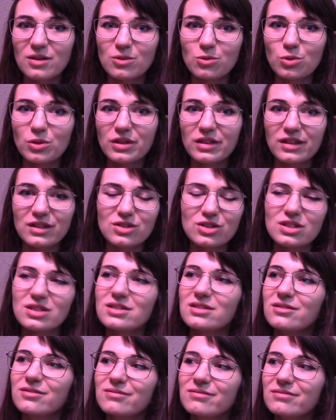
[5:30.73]
really
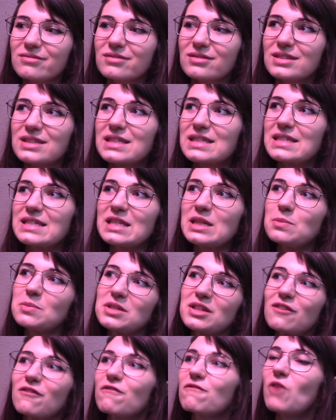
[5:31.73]
just steeped
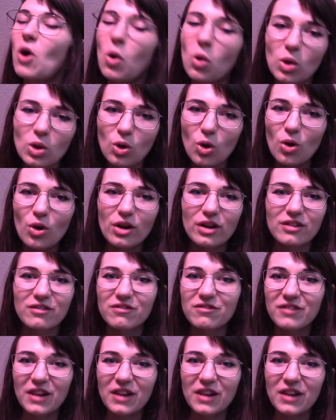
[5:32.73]
in folklore and